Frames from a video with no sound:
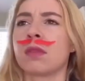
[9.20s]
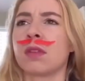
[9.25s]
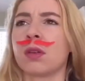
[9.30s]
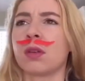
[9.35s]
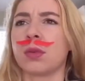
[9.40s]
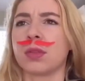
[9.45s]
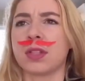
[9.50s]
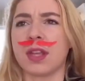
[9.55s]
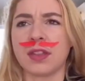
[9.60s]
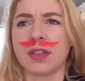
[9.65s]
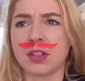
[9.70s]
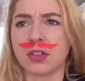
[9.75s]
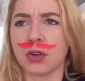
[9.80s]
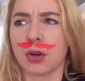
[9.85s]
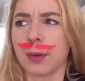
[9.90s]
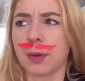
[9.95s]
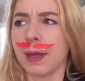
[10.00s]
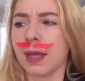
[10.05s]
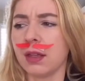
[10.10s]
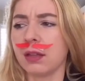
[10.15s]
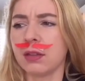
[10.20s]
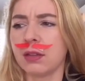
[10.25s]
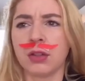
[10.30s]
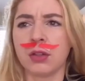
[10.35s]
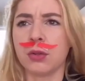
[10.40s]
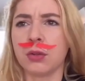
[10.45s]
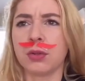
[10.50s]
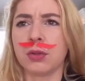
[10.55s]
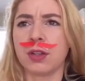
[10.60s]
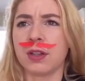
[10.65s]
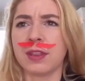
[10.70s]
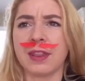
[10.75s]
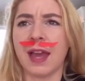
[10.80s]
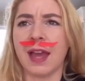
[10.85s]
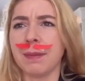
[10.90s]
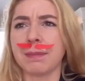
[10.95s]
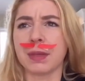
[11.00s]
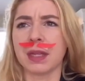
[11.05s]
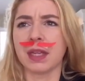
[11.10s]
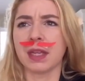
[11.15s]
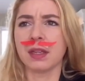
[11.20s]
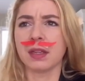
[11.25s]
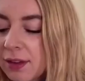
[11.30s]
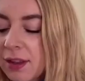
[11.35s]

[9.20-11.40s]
Was that the doorbell? Who could that be?